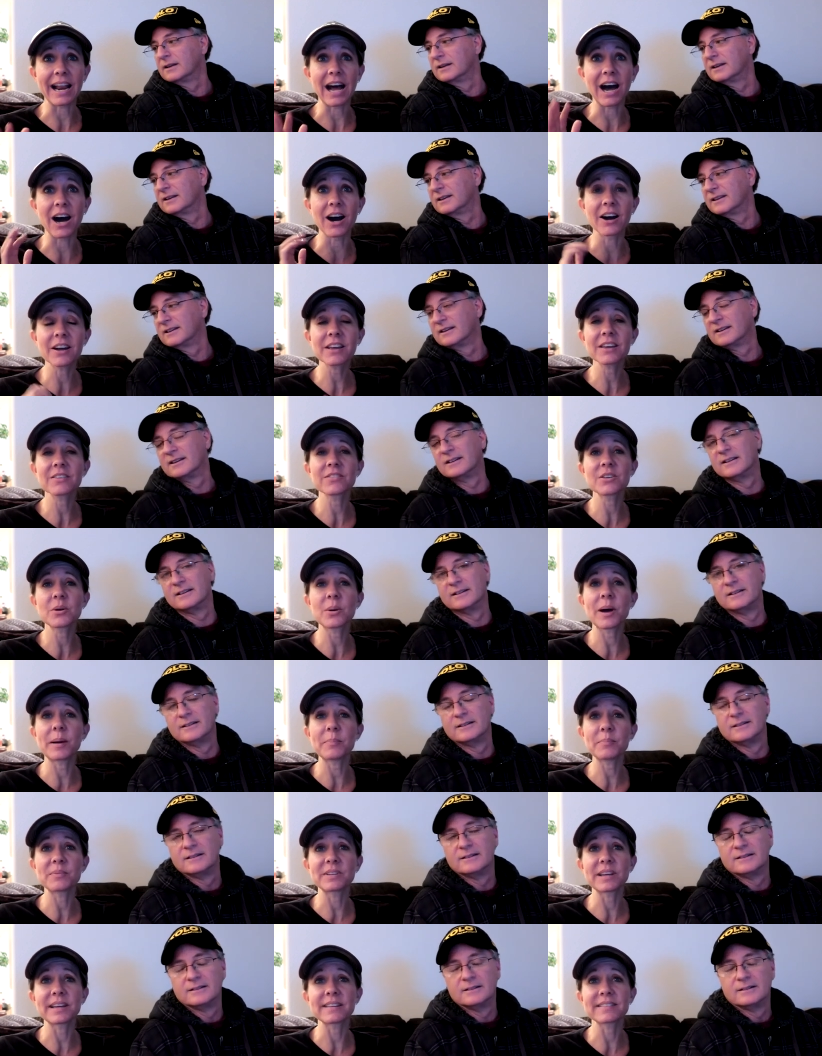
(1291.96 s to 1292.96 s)
Speaker 1: I'll give you
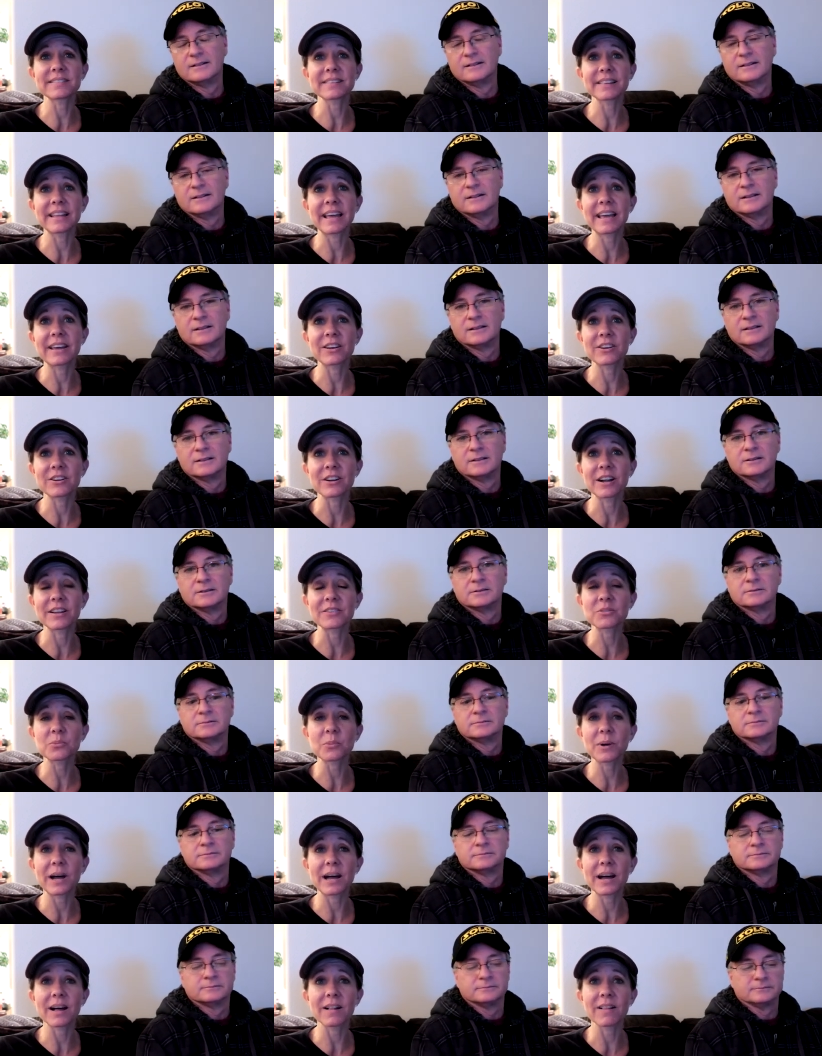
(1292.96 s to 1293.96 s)
updates later as
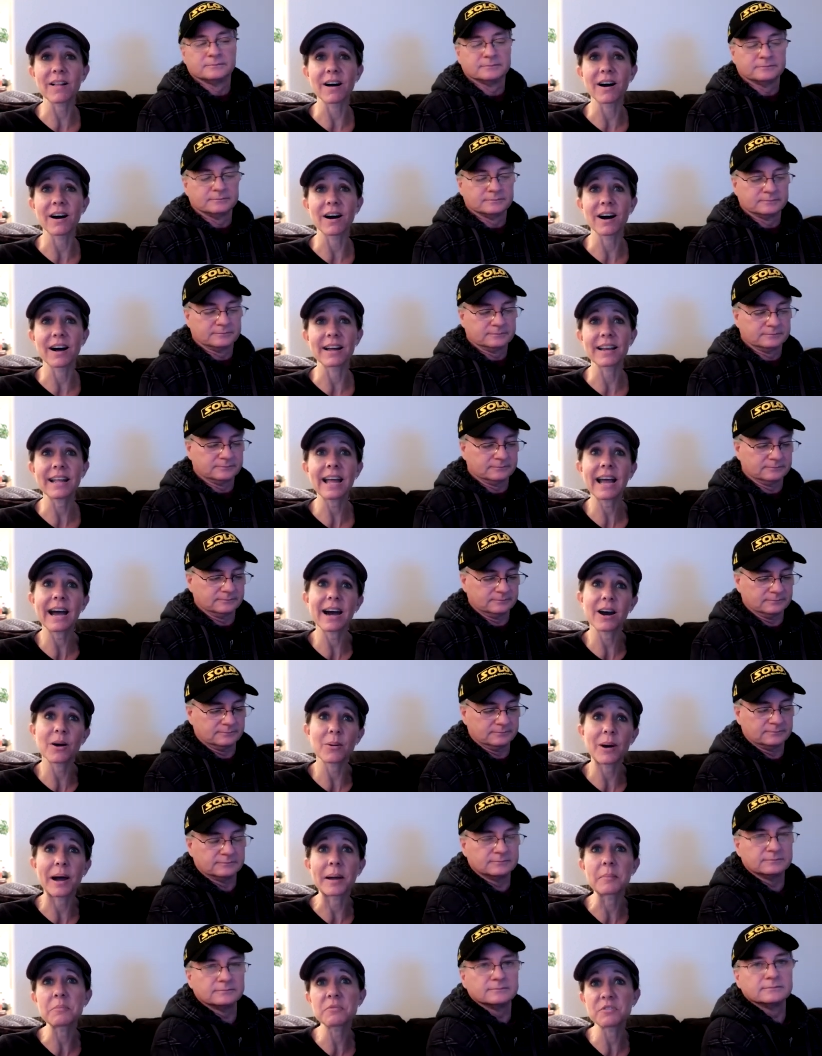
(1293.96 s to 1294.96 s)
well on how
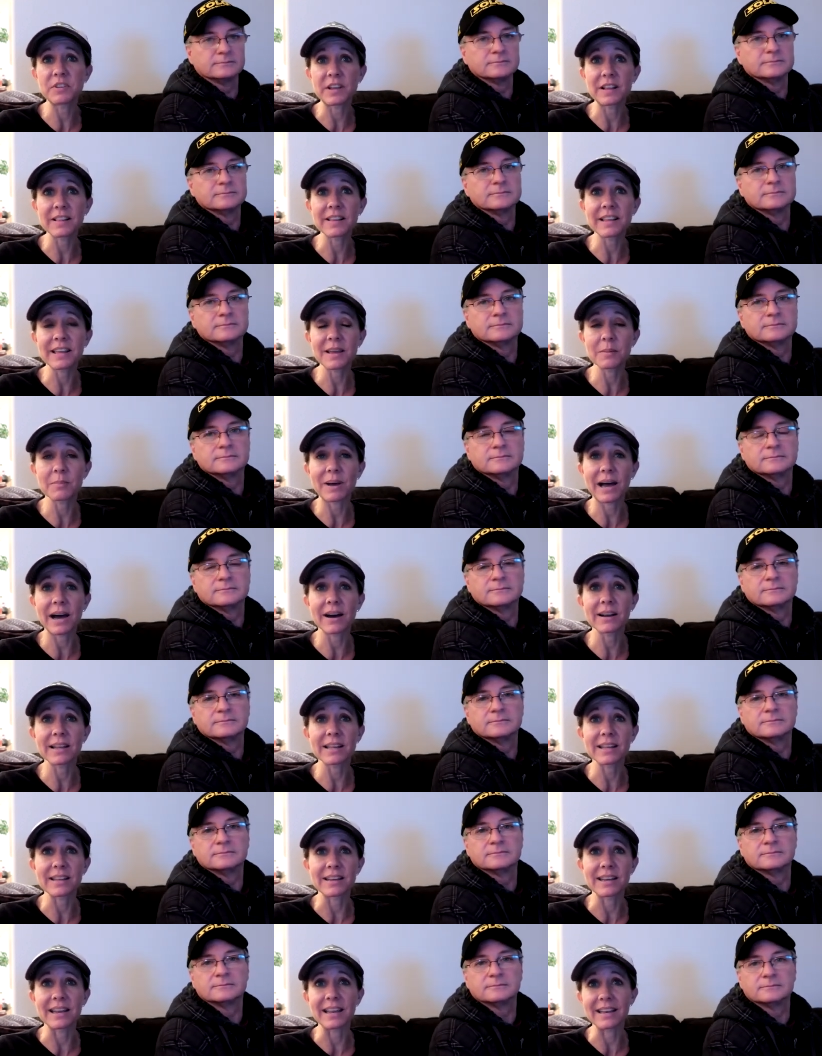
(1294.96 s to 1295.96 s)
I'm feeling about it
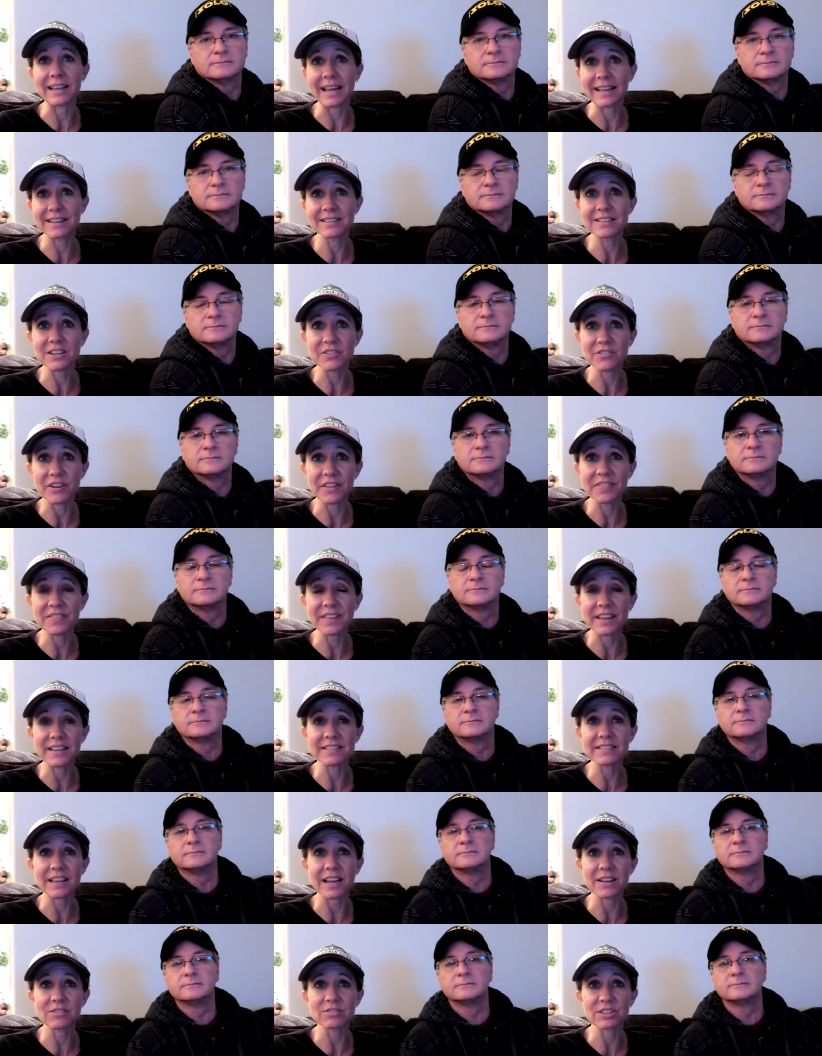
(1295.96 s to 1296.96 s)
and, and different things
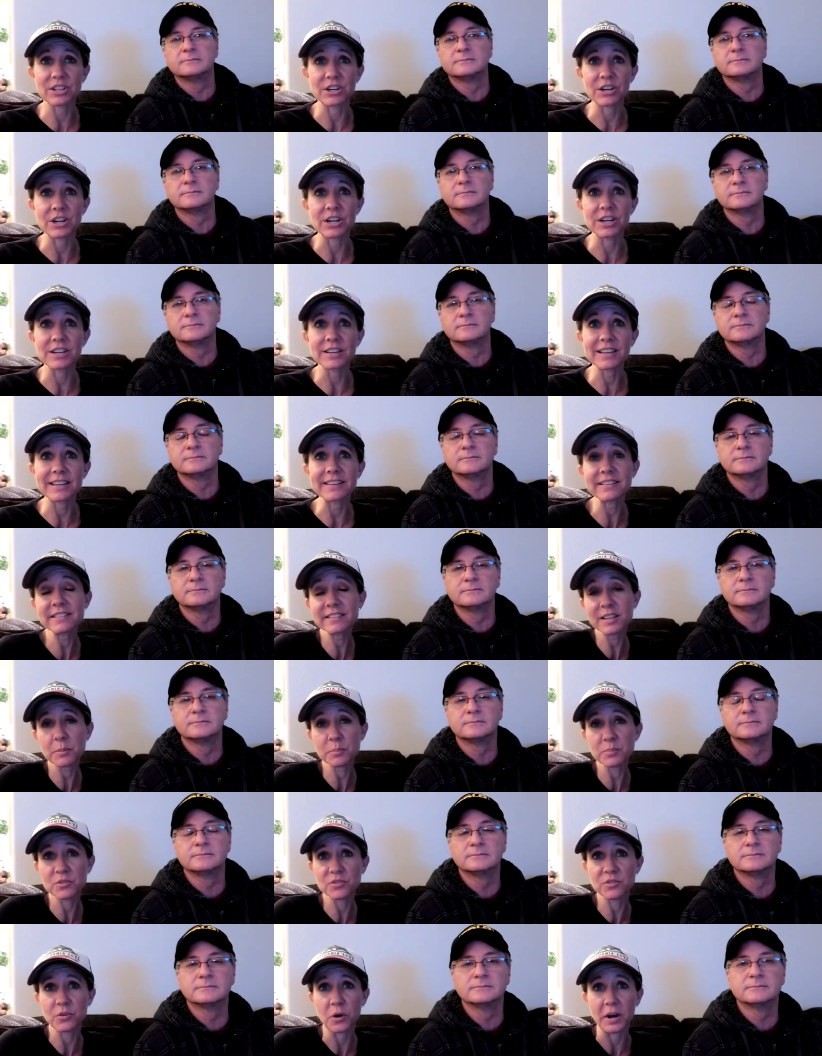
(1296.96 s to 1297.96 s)
I've learned and tips
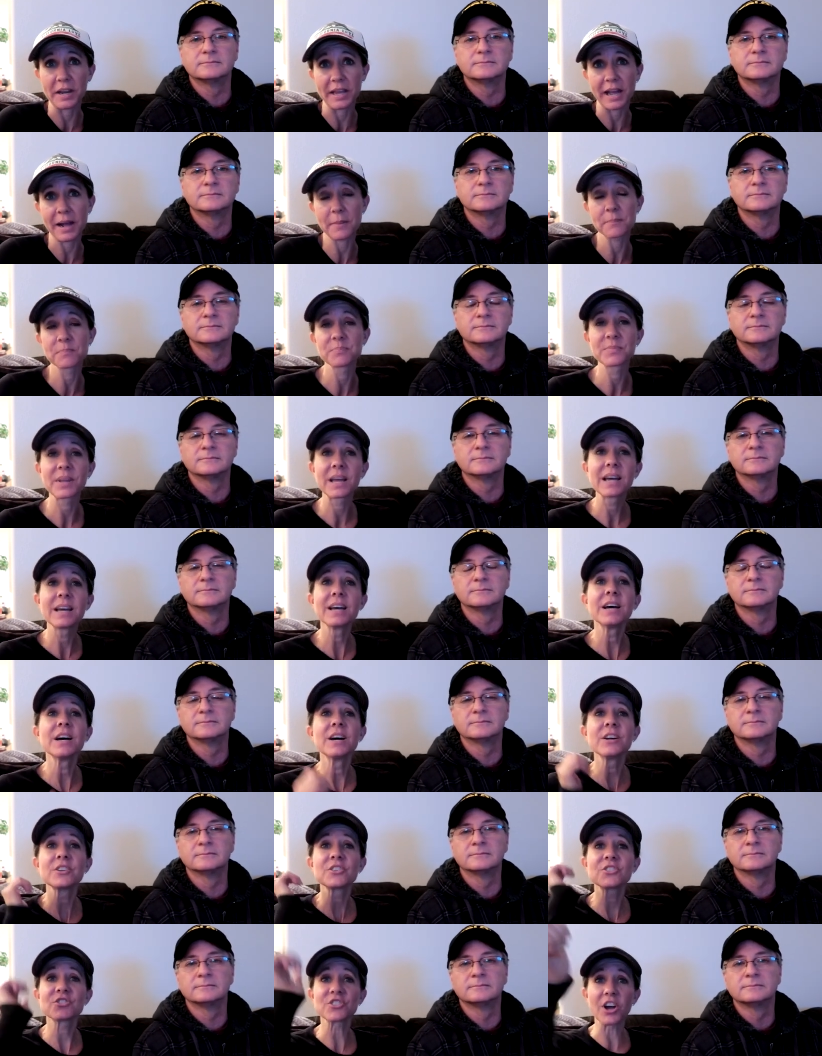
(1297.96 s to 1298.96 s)
for you.
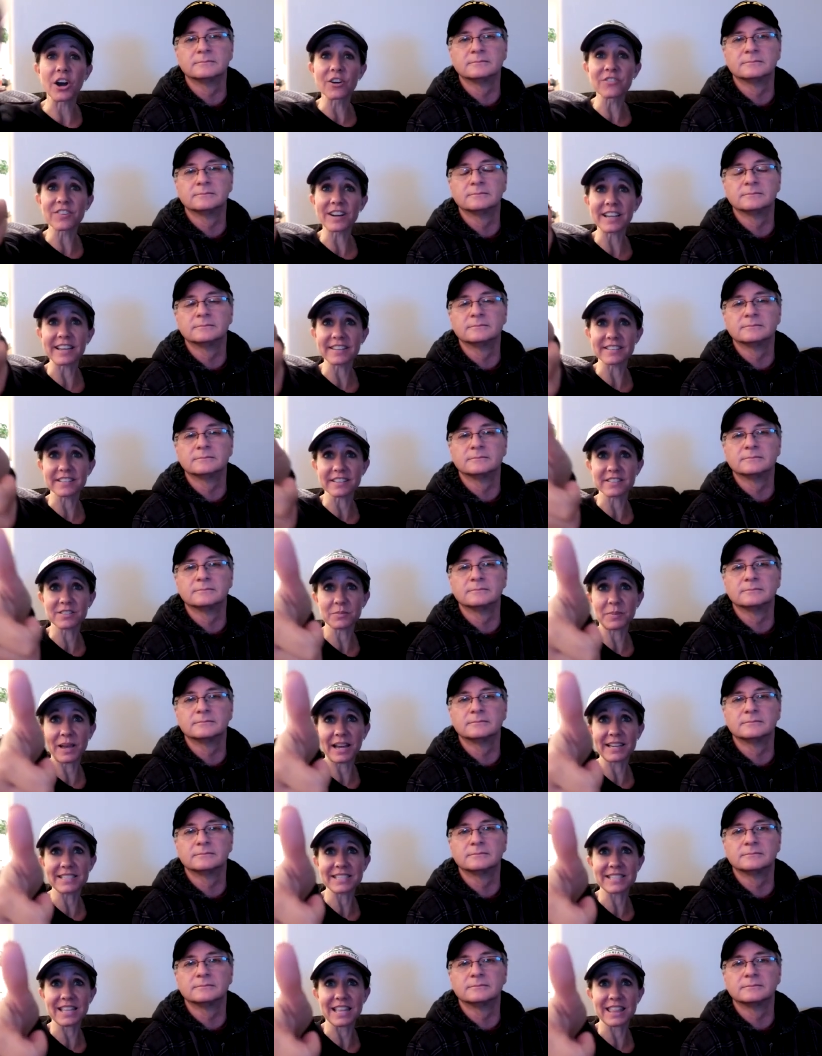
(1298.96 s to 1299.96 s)
Don't forget to
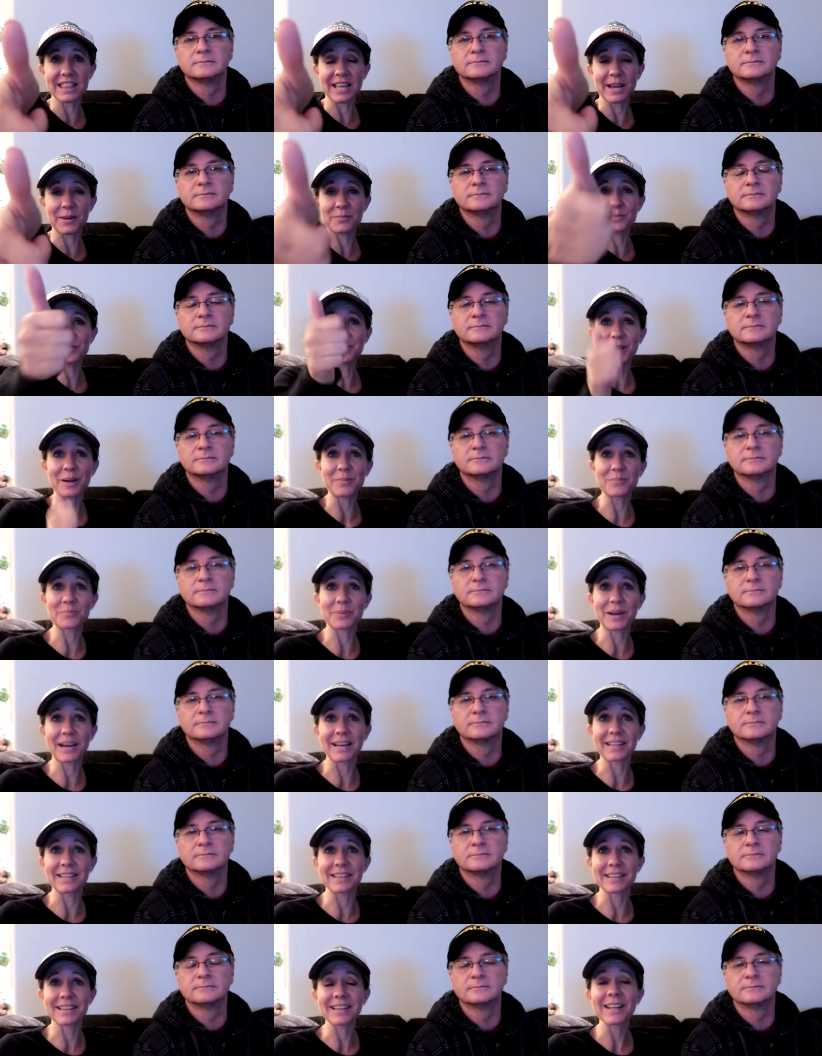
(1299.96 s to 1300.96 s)
smash the thumbs up
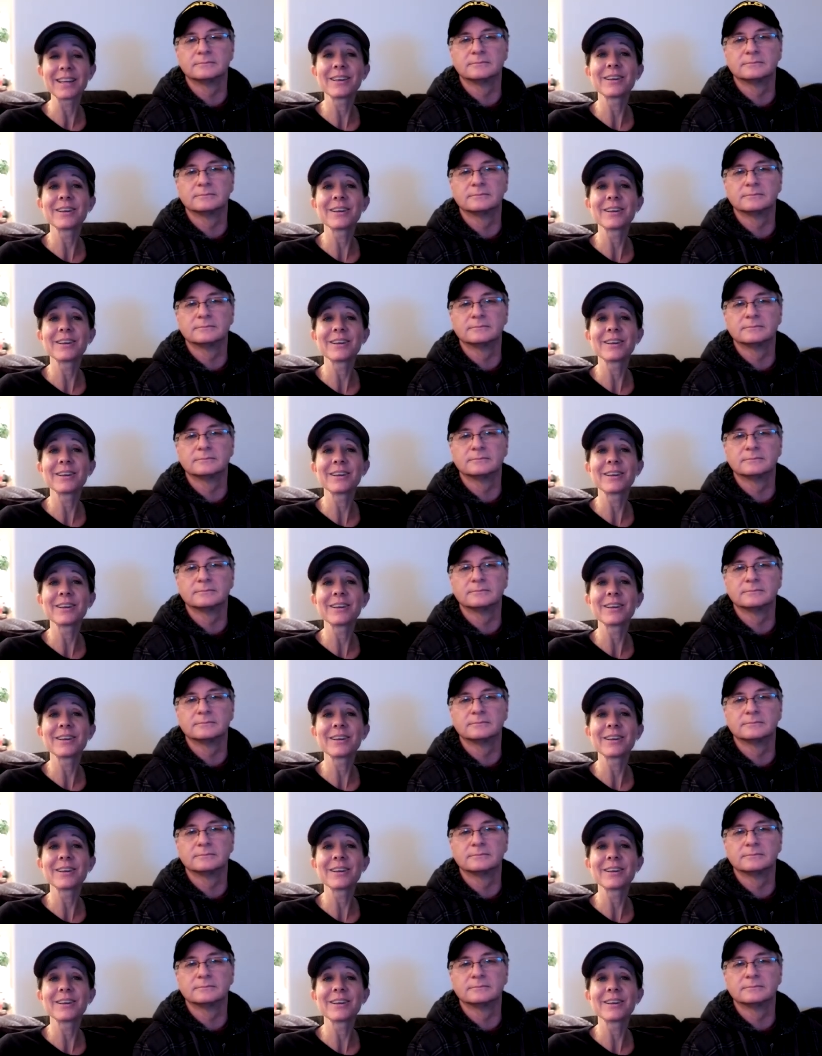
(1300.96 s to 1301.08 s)
button.